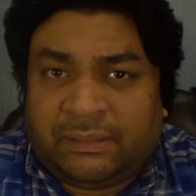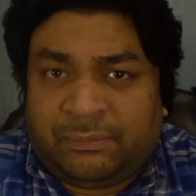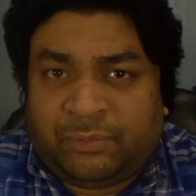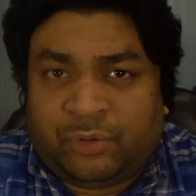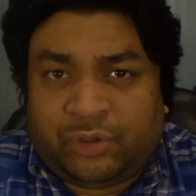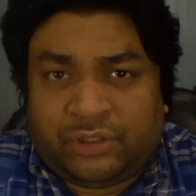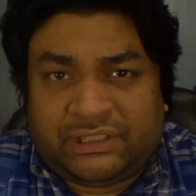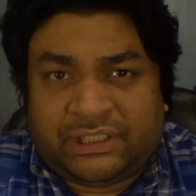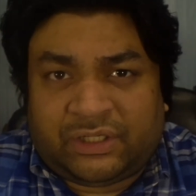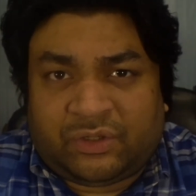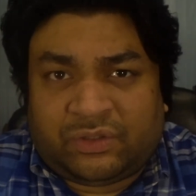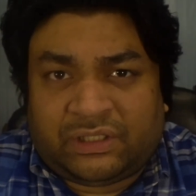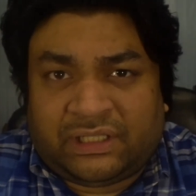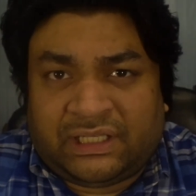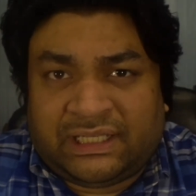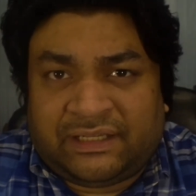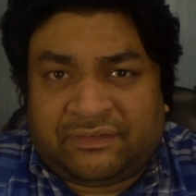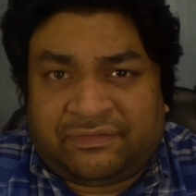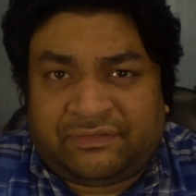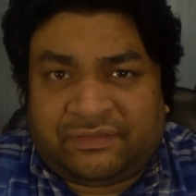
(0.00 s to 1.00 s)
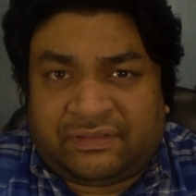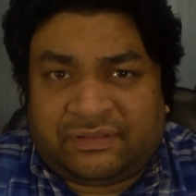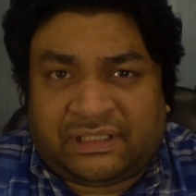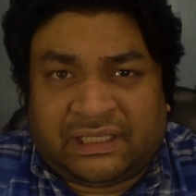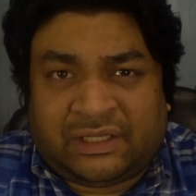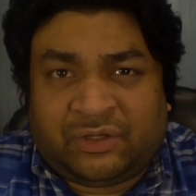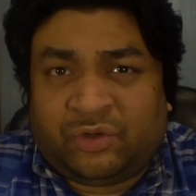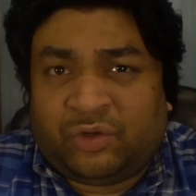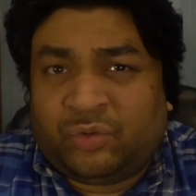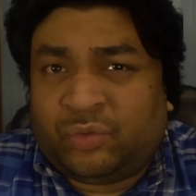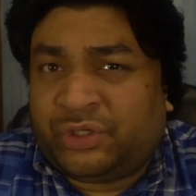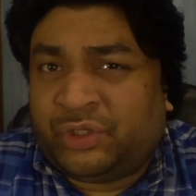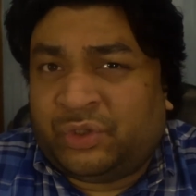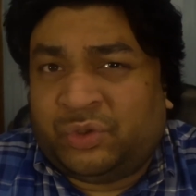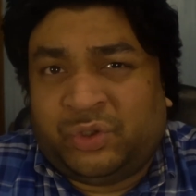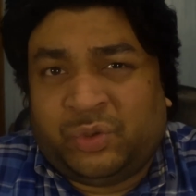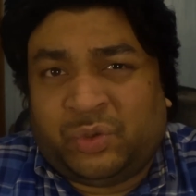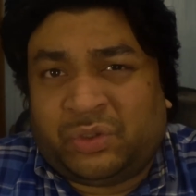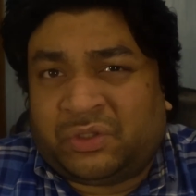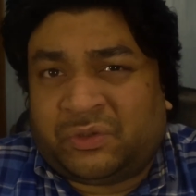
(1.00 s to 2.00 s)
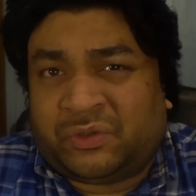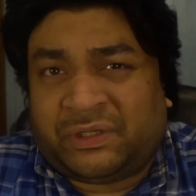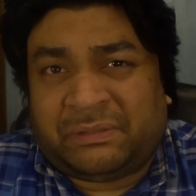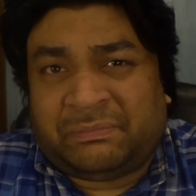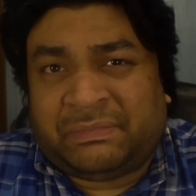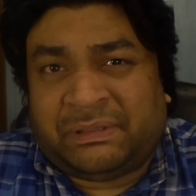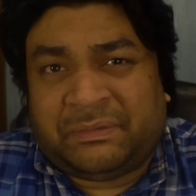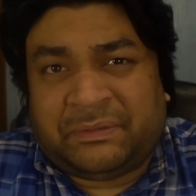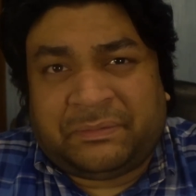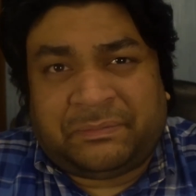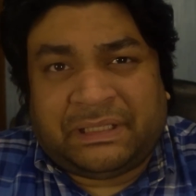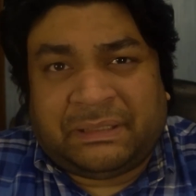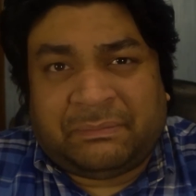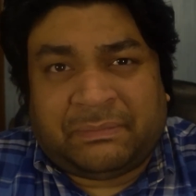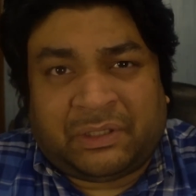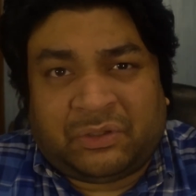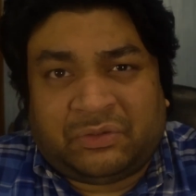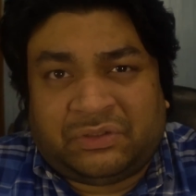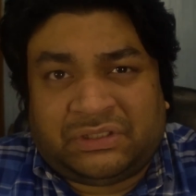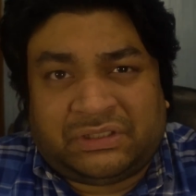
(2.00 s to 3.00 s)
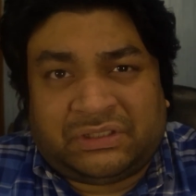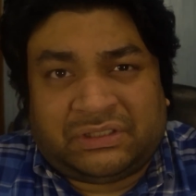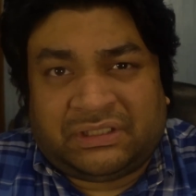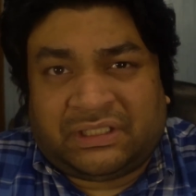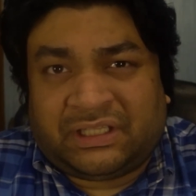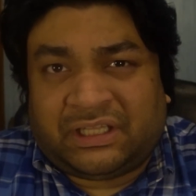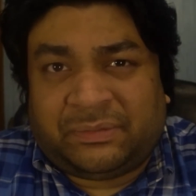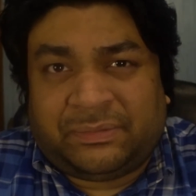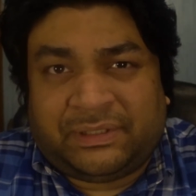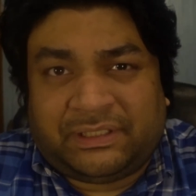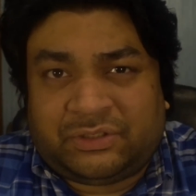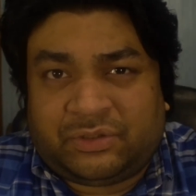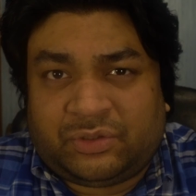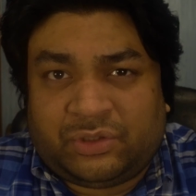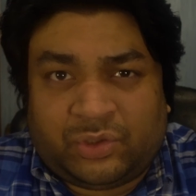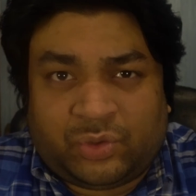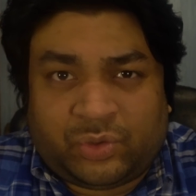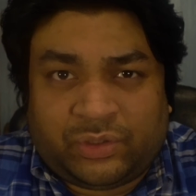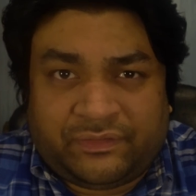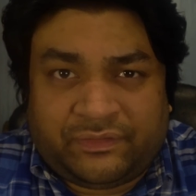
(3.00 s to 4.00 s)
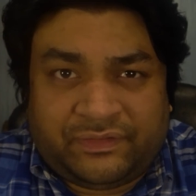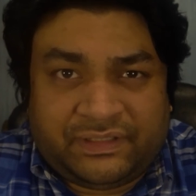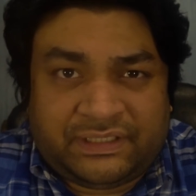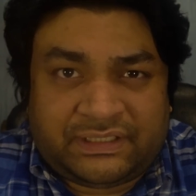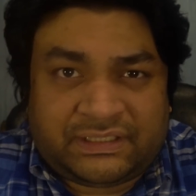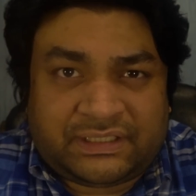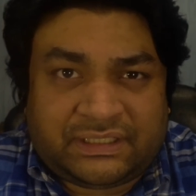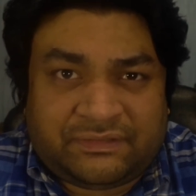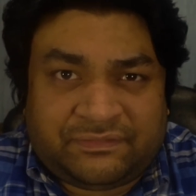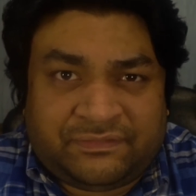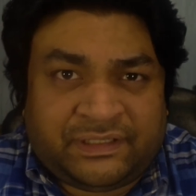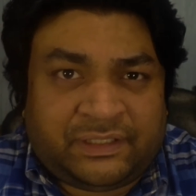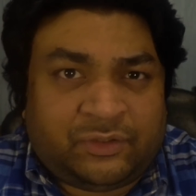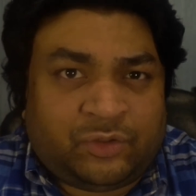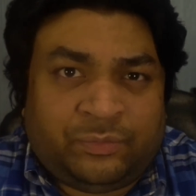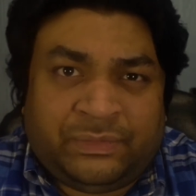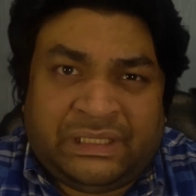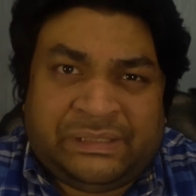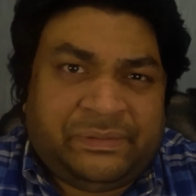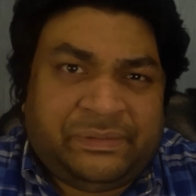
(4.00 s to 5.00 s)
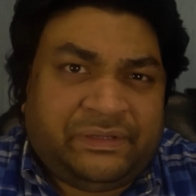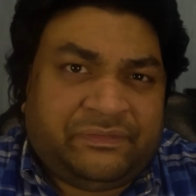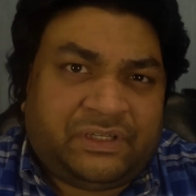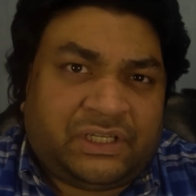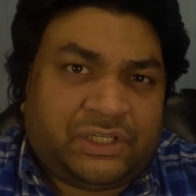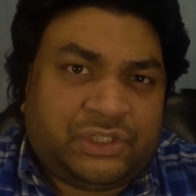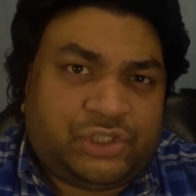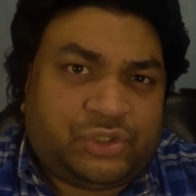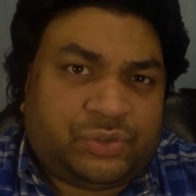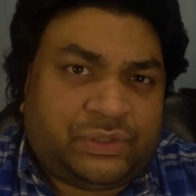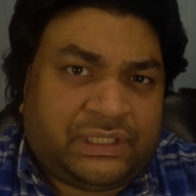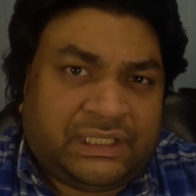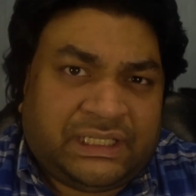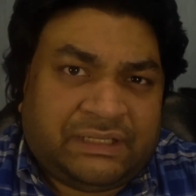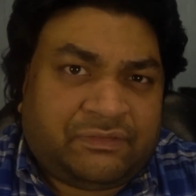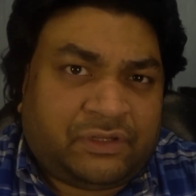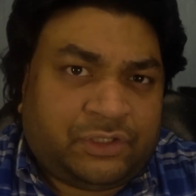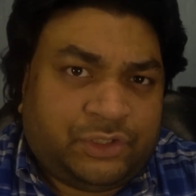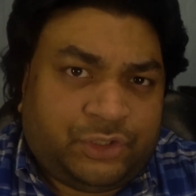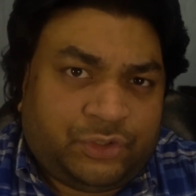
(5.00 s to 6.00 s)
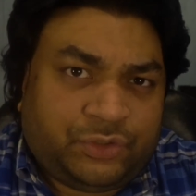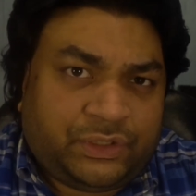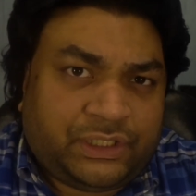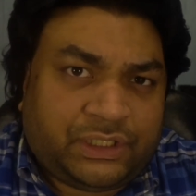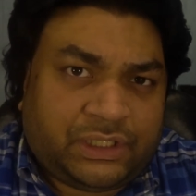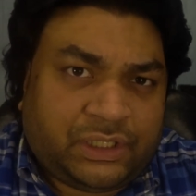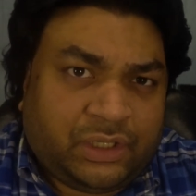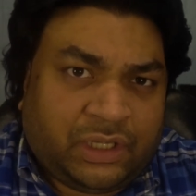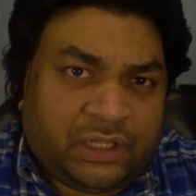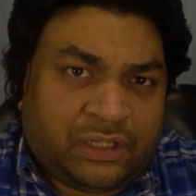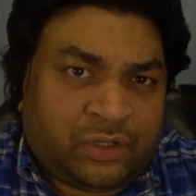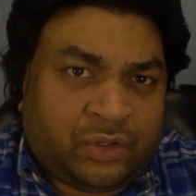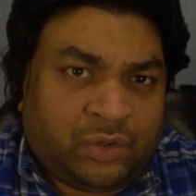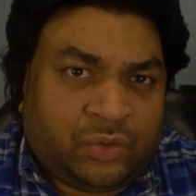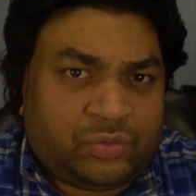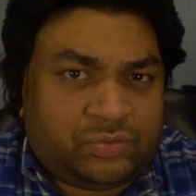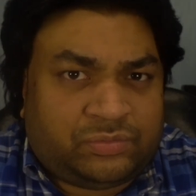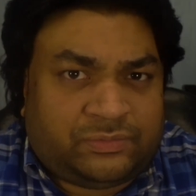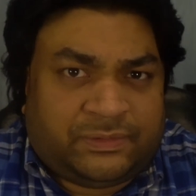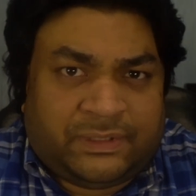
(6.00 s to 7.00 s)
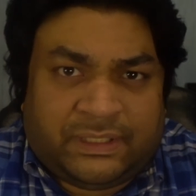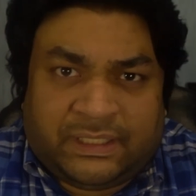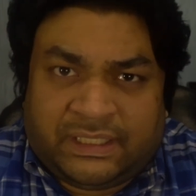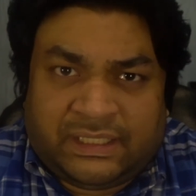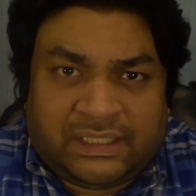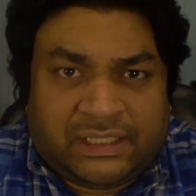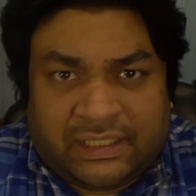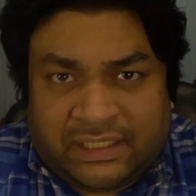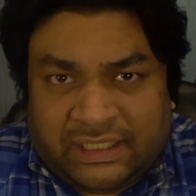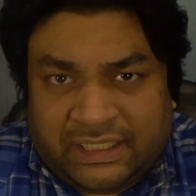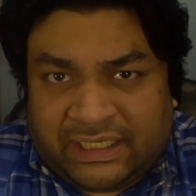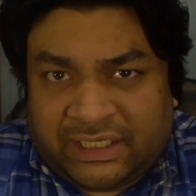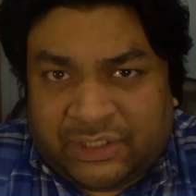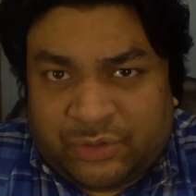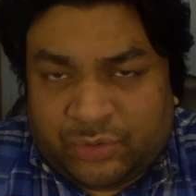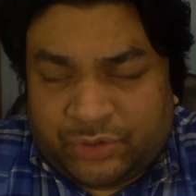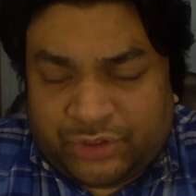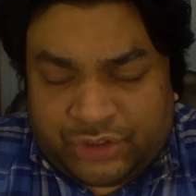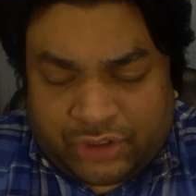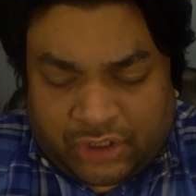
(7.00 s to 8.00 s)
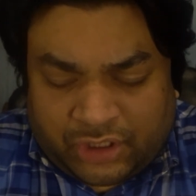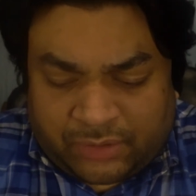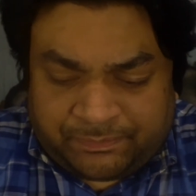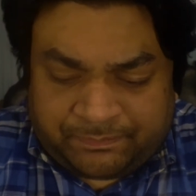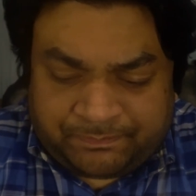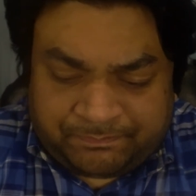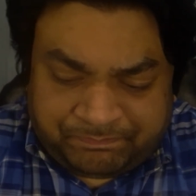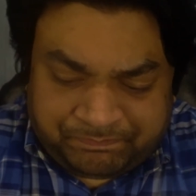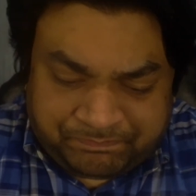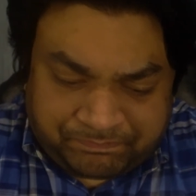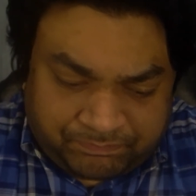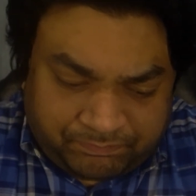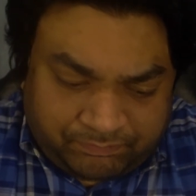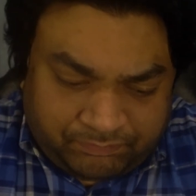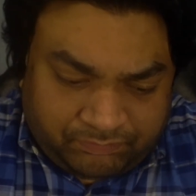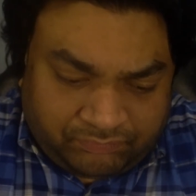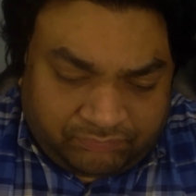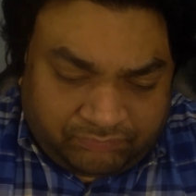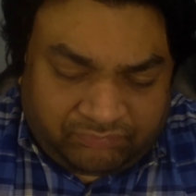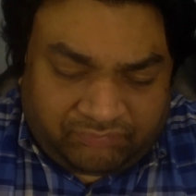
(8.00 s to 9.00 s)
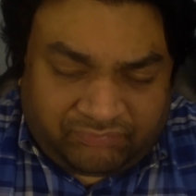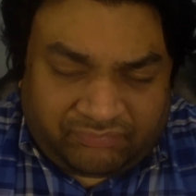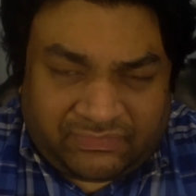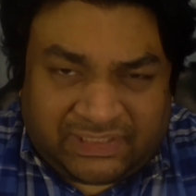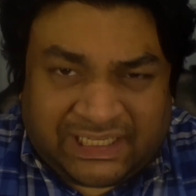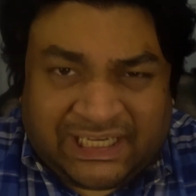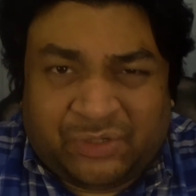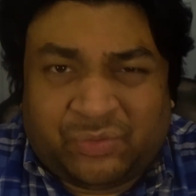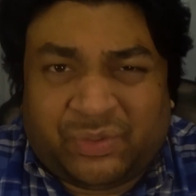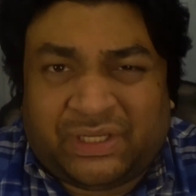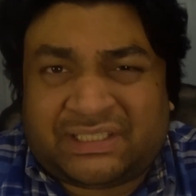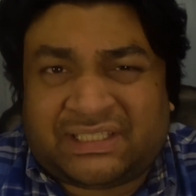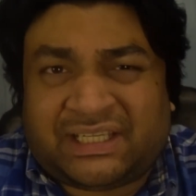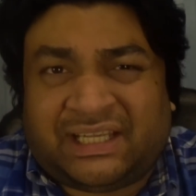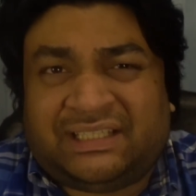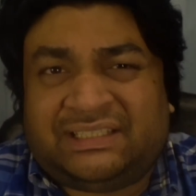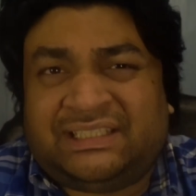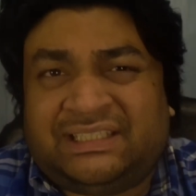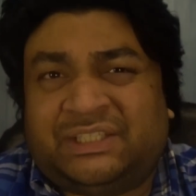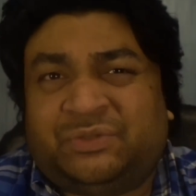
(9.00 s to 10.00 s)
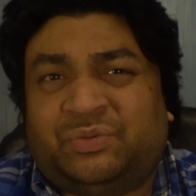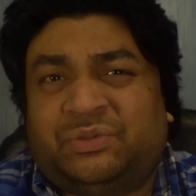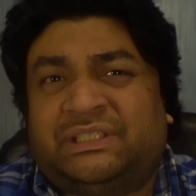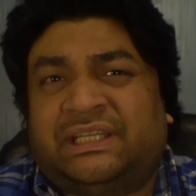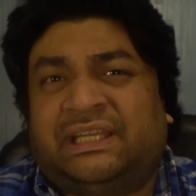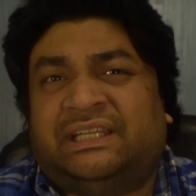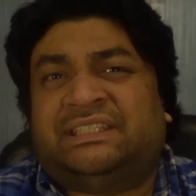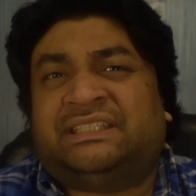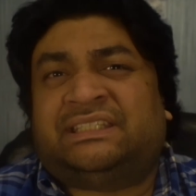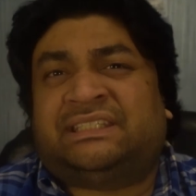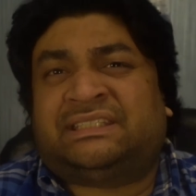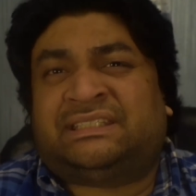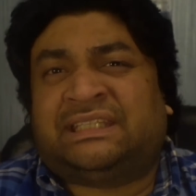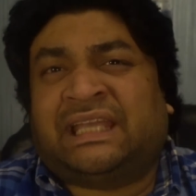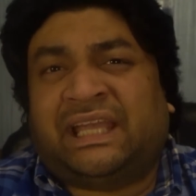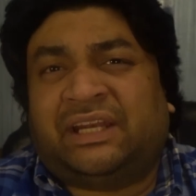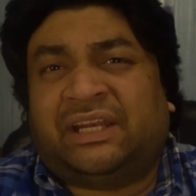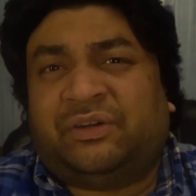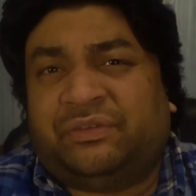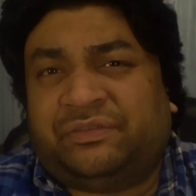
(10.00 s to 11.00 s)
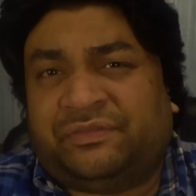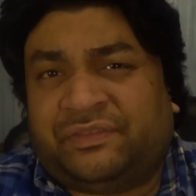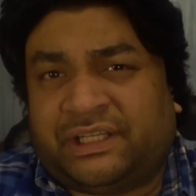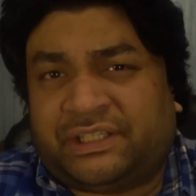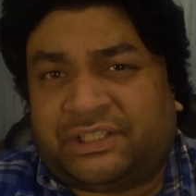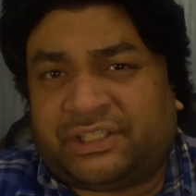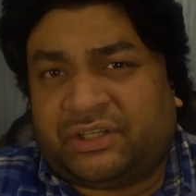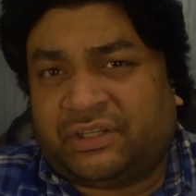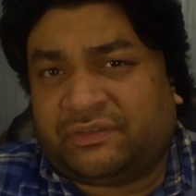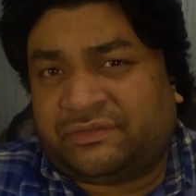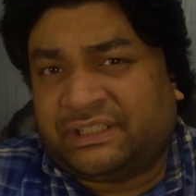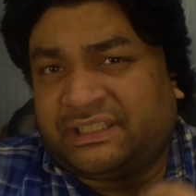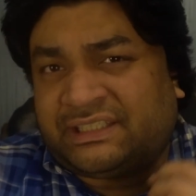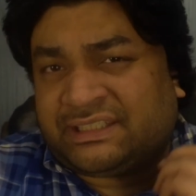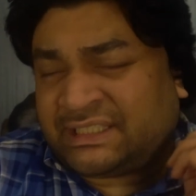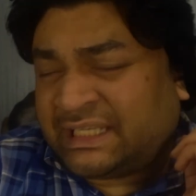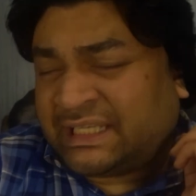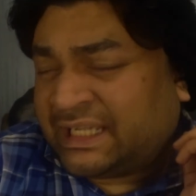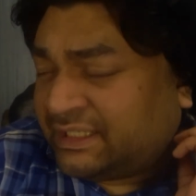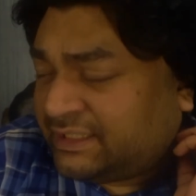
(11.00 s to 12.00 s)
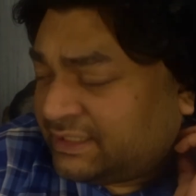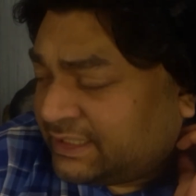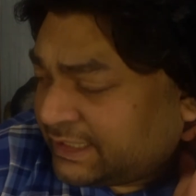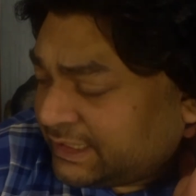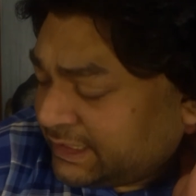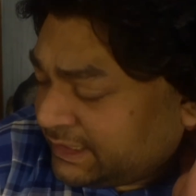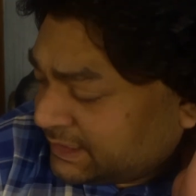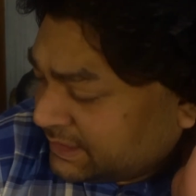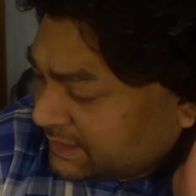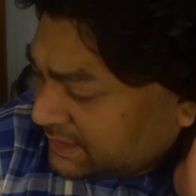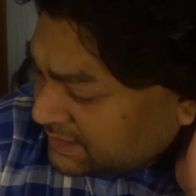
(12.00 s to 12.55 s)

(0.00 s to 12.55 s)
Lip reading: Pulisic on the left. I don't know what you do on the right. Maybe play Mount. Callum Hudson-Odoi if he's fit, or maybe even Anjurin. Give Anjurin a go. He can do a job. Anyways, guys, this was a sad reflection of a sad day